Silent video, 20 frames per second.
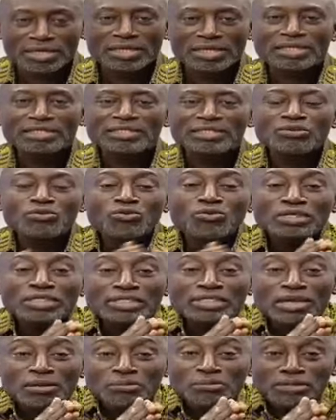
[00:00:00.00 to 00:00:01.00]
Inti
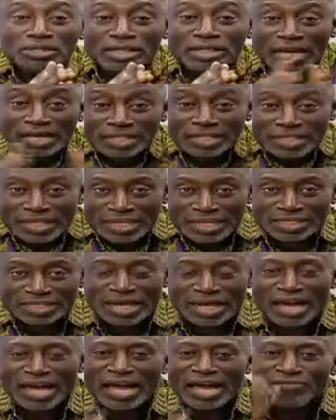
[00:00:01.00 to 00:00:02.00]
uchemu 10 years,
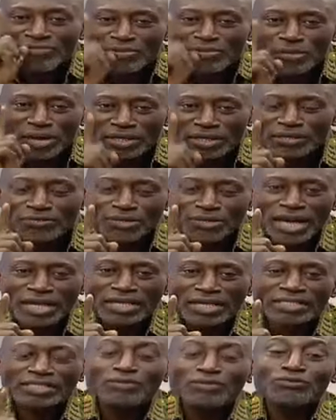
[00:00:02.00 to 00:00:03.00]
sir. Every month bia
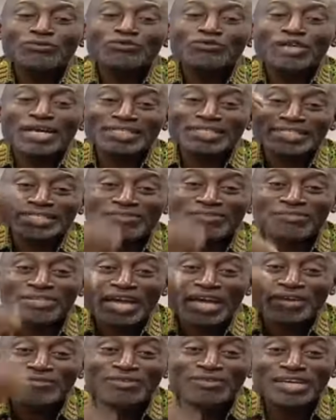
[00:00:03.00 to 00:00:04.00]
na se uchia
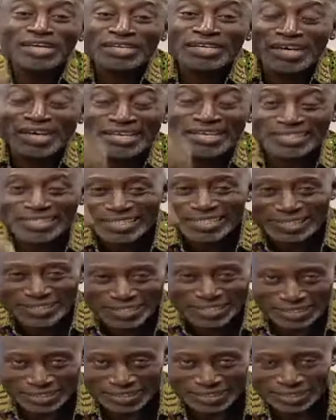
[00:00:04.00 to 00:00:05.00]
780
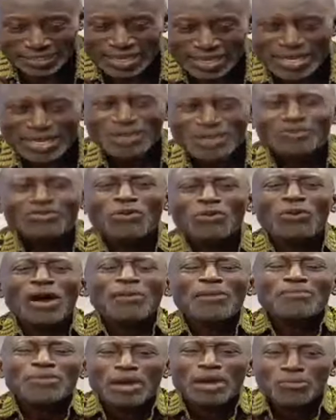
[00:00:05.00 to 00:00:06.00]
CDs.
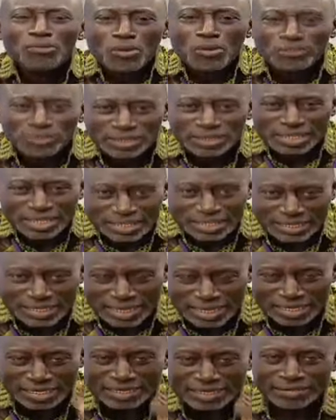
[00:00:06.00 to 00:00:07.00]
Shewa bra boom
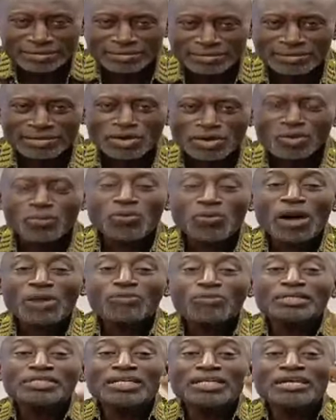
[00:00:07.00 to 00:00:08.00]
say. What
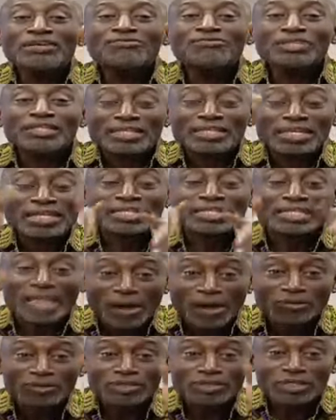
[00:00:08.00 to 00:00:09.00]
would you even
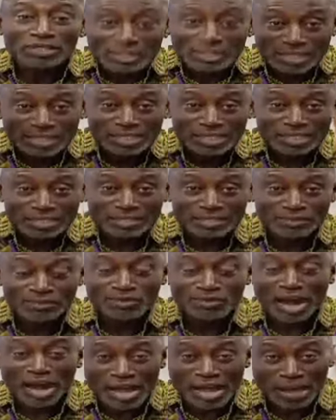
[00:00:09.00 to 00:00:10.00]
3,000 CDs
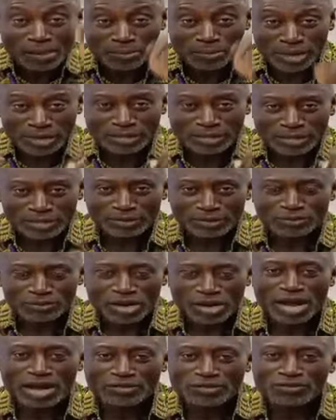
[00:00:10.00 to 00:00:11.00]
kra a month na
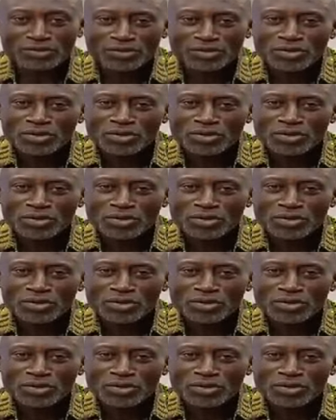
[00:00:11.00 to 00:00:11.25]
kra no?